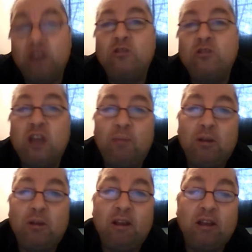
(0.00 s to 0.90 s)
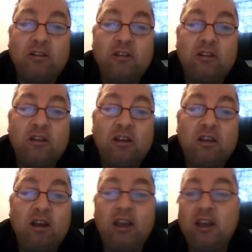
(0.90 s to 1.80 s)
And on top of that,
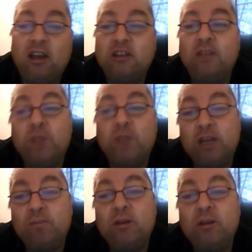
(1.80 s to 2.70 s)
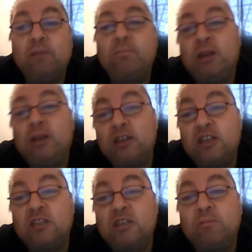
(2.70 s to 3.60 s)
I had anemia,
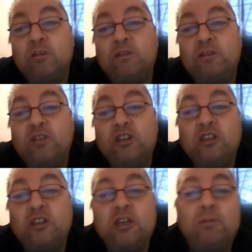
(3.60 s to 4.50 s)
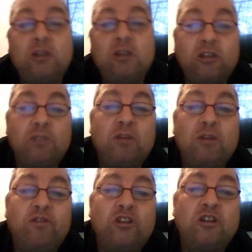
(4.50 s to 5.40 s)
magnesium deficiency,
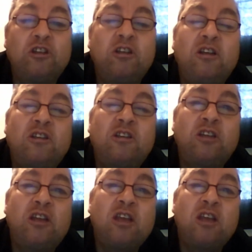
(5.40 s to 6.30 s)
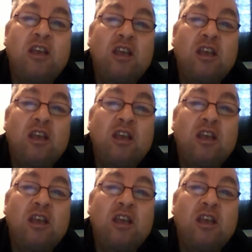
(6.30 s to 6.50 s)
potassium deficiency,